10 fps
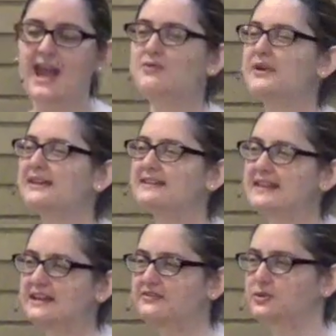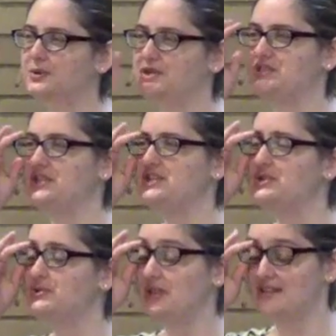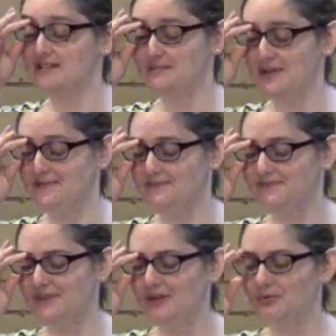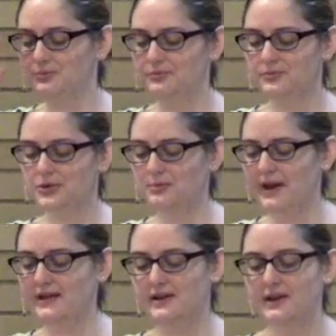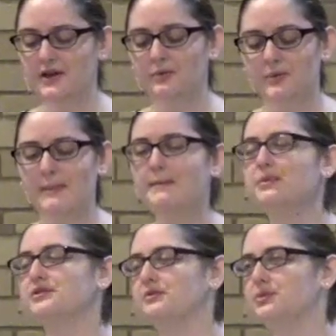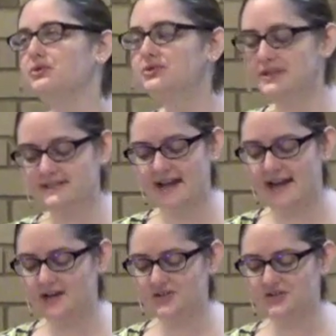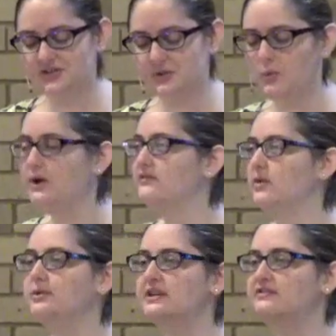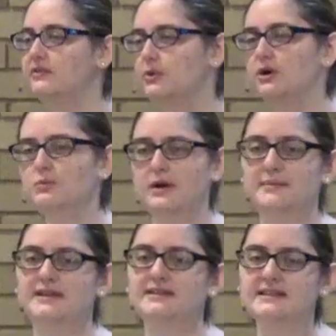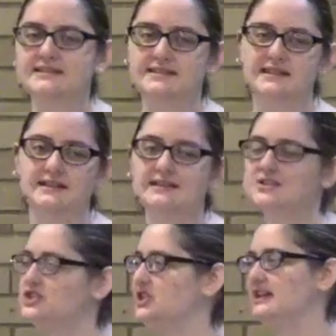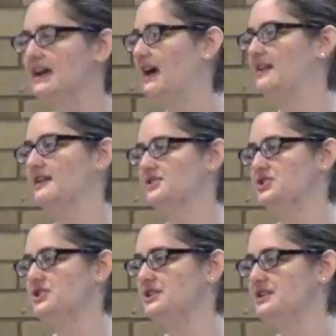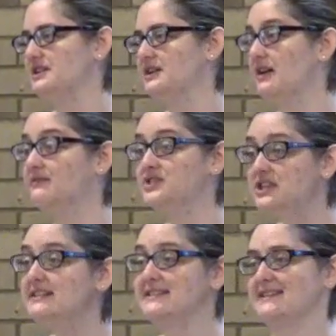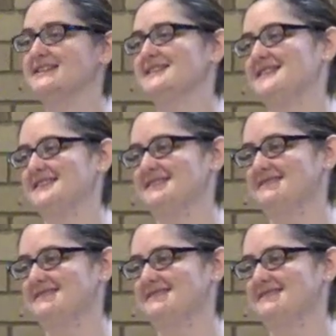If we can think forward to the New Testament, you might remember that Ruth is actually one of only 4 women listed in the genealogy of Jesus.